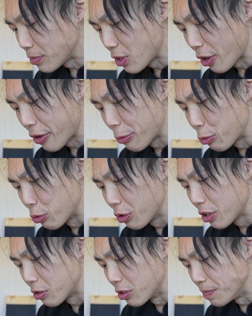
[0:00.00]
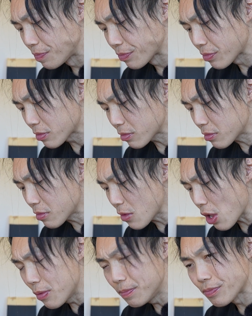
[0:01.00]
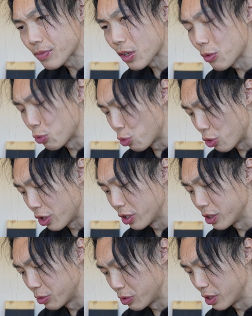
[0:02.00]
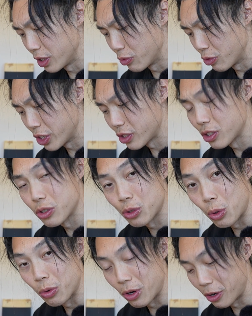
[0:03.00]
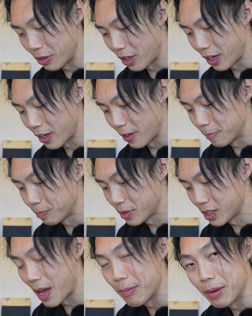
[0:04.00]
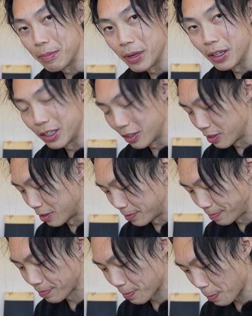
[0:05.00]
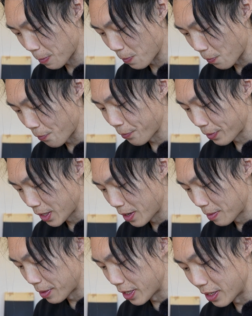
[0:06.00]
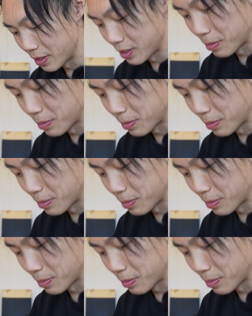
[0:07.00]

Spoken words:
like a really good, really rich toro, like a salmon belly. Oh, but yeah, this